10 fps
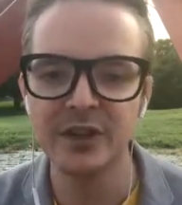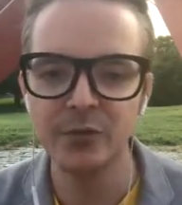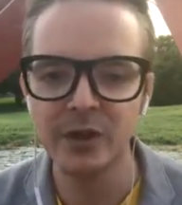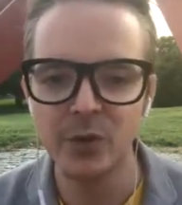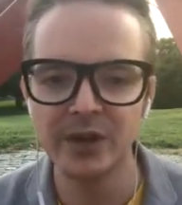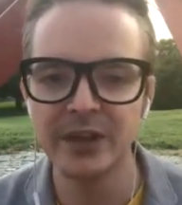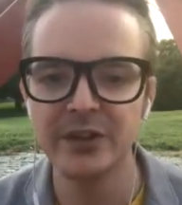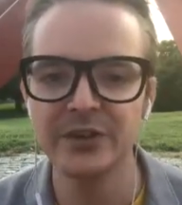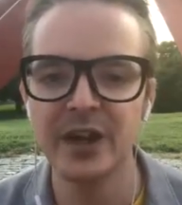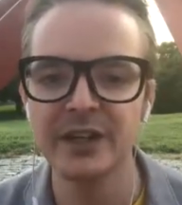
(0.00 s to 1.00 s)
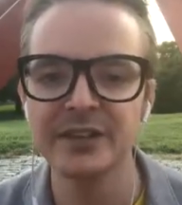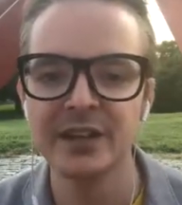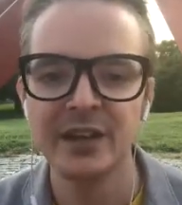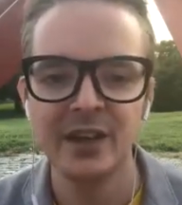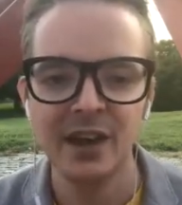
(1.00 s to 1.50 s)
I really want to hear you guys
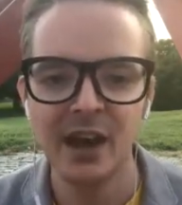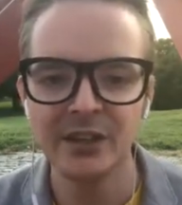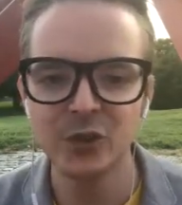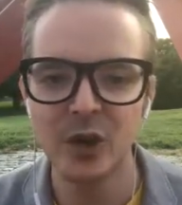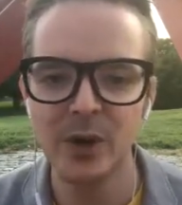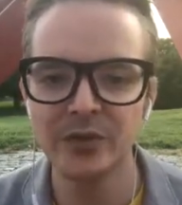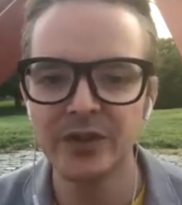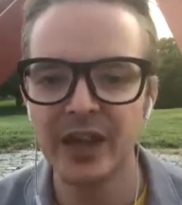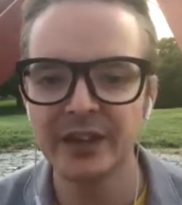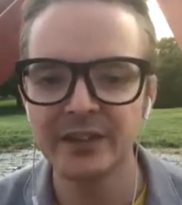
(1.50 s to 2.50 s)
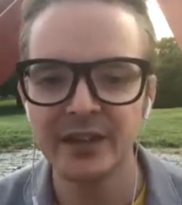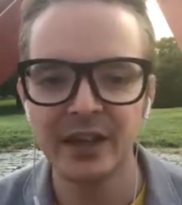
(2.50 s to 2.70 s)
talk about that,